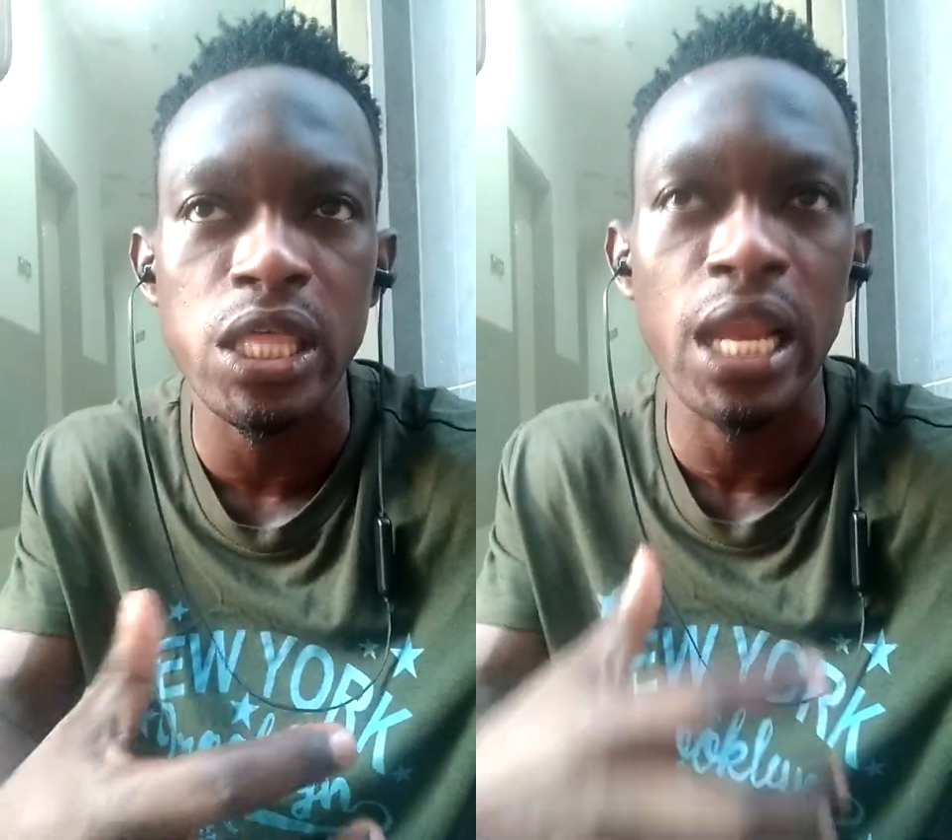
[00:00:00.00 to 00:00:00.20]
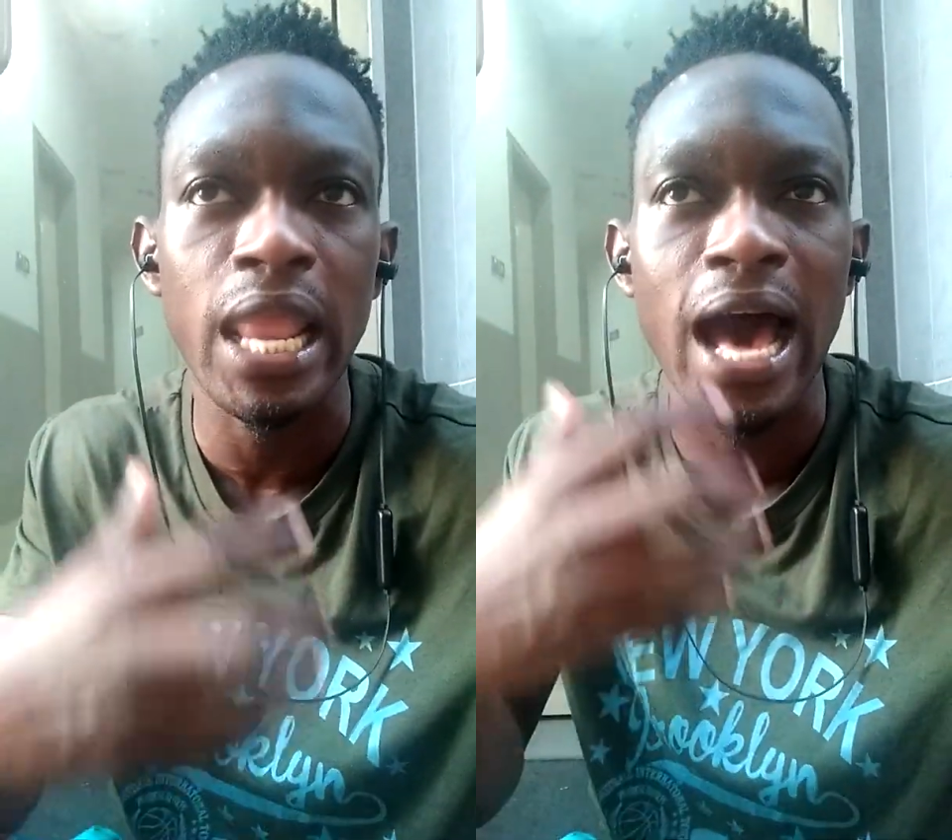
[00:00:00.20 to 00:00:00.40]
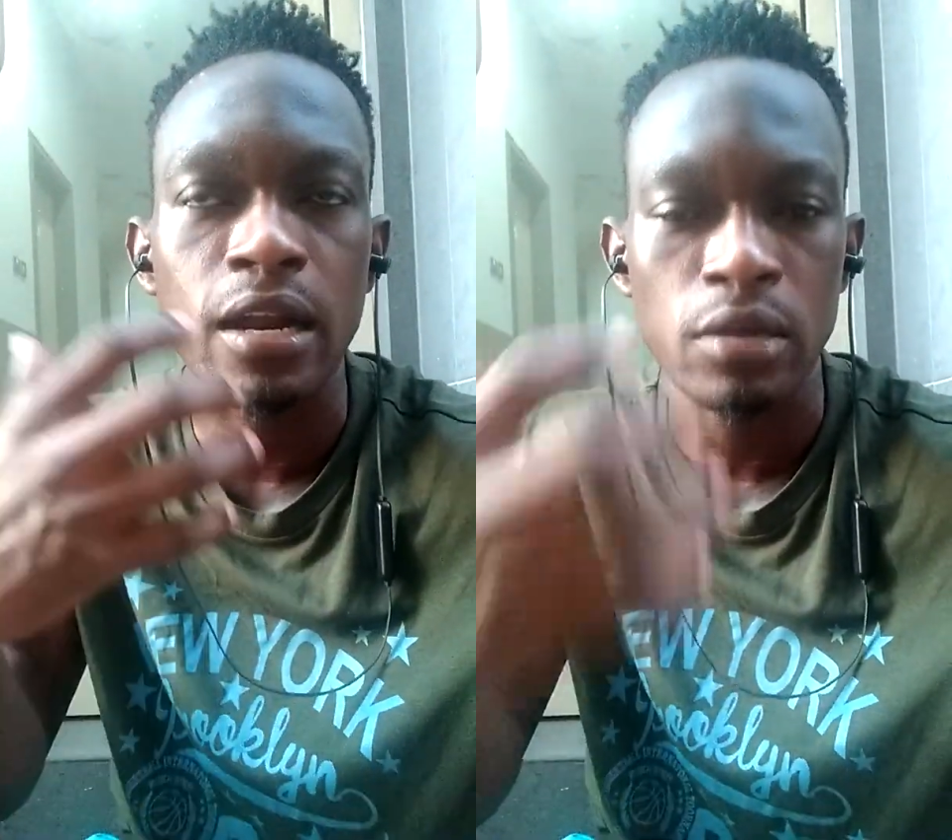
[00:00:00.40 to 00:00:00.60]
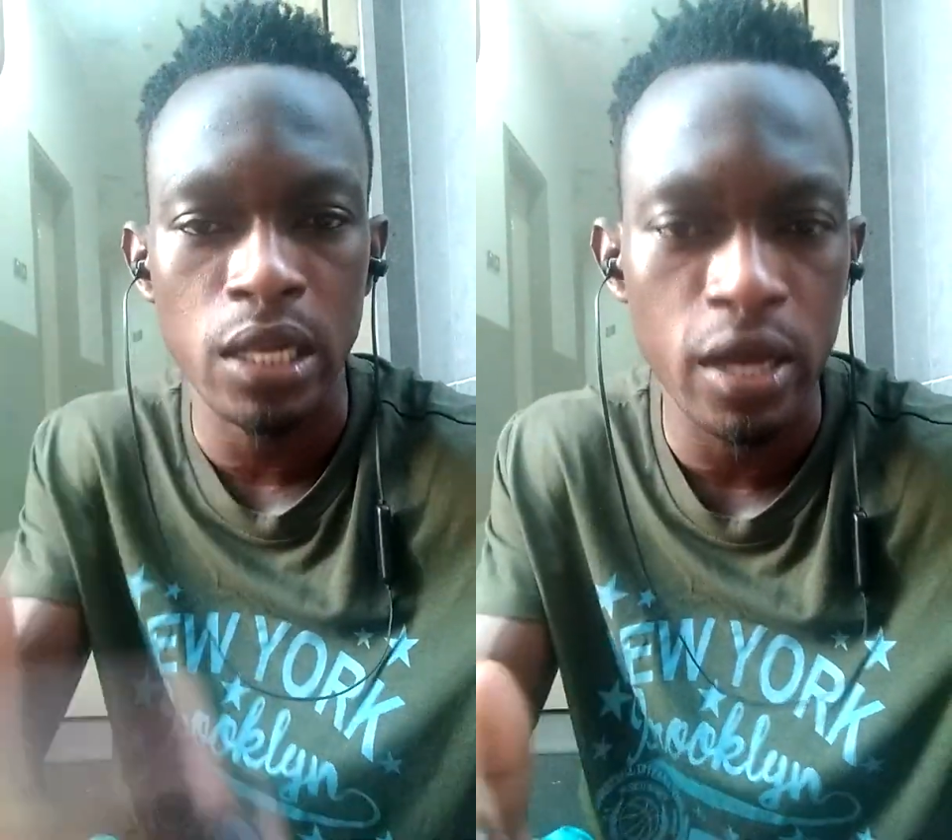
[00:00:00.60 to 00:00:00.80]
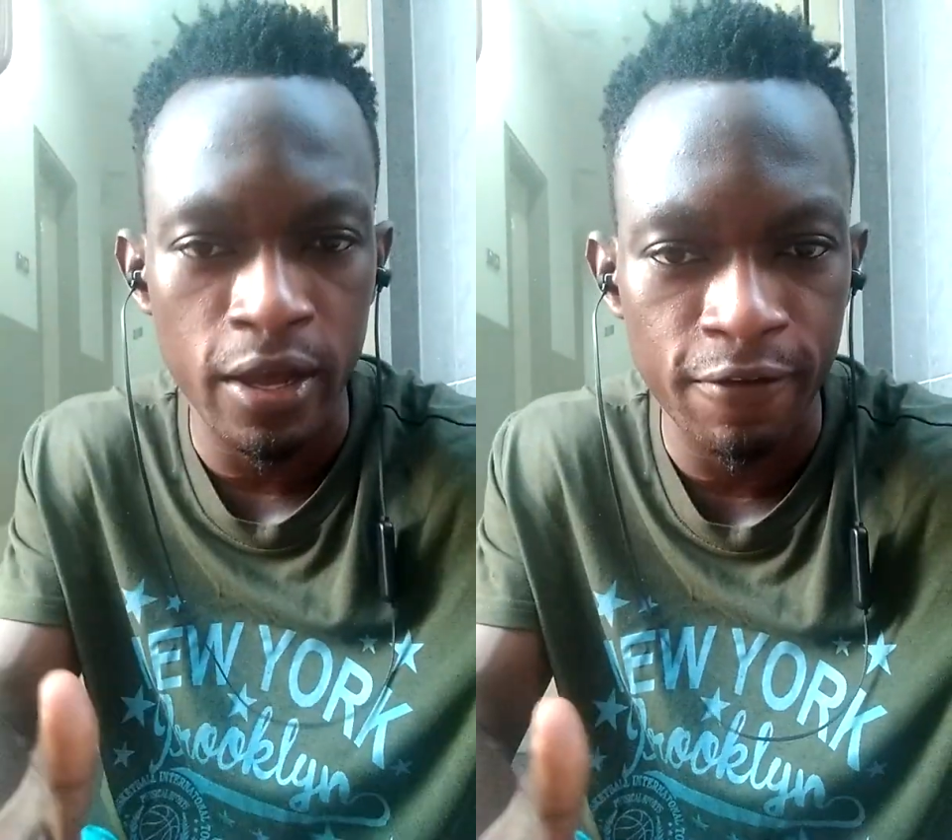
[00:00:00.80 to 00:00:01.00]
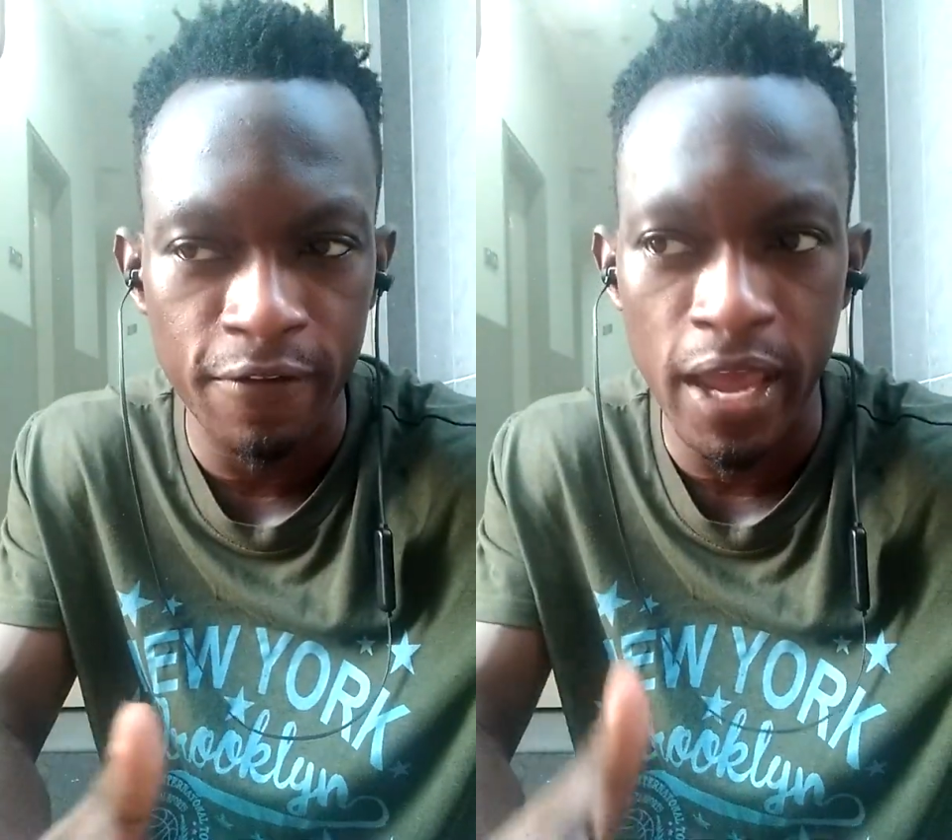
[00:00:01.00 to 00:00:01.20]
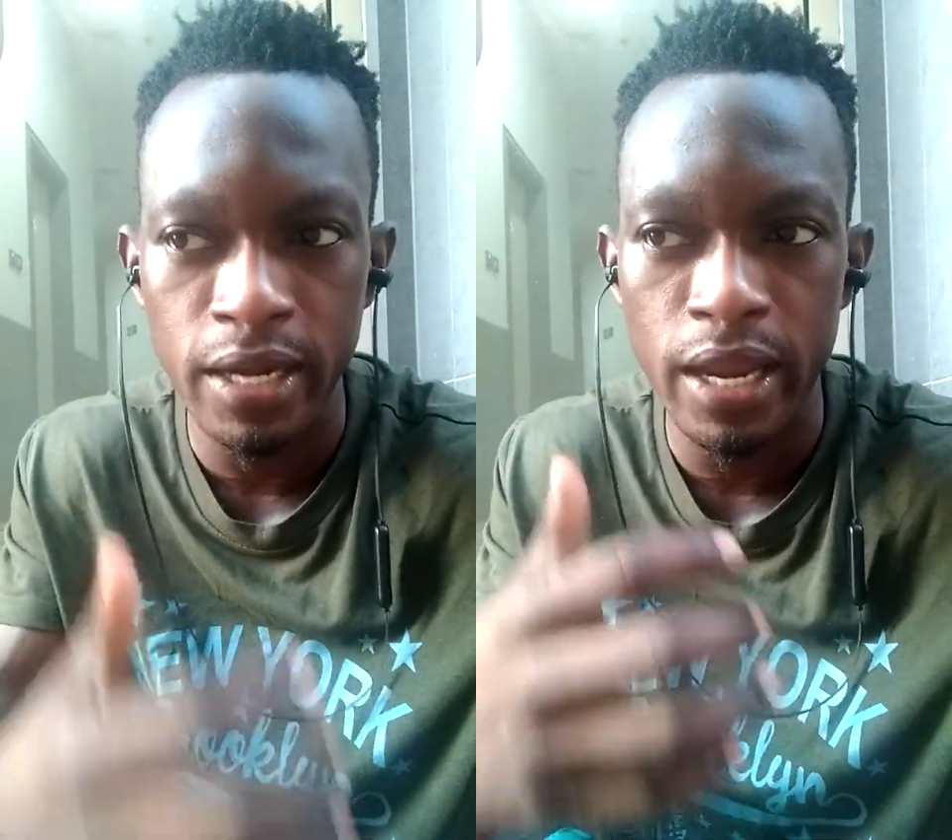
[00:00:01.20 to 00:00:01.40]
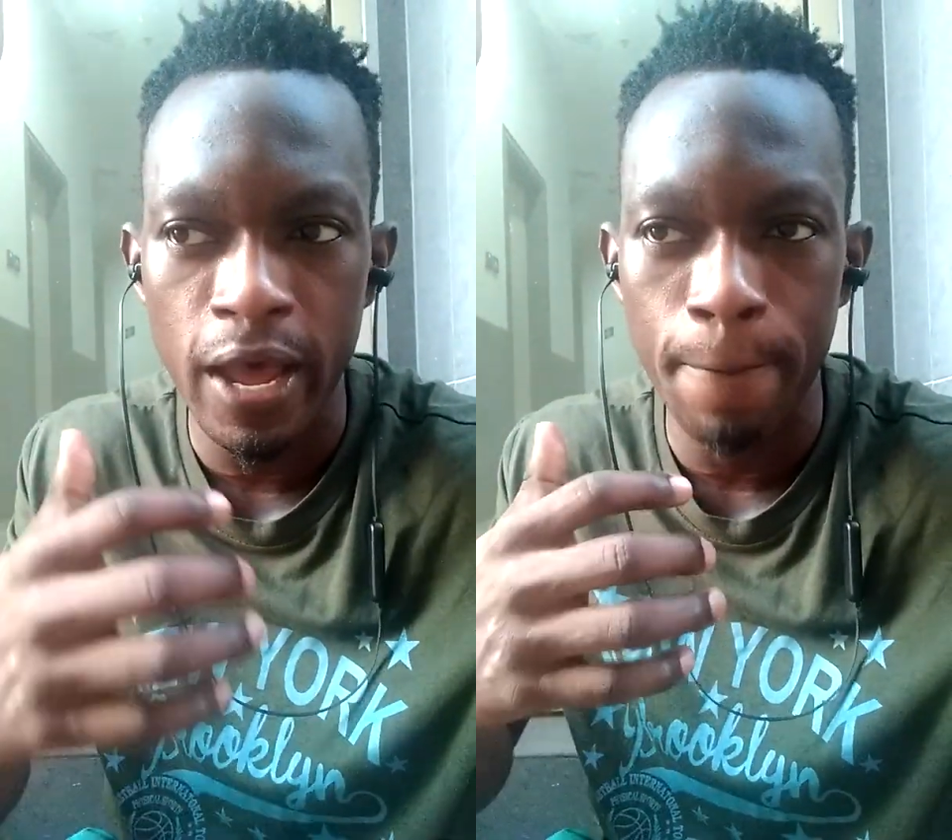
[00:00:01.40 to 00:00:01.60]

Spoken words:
a lot of love, and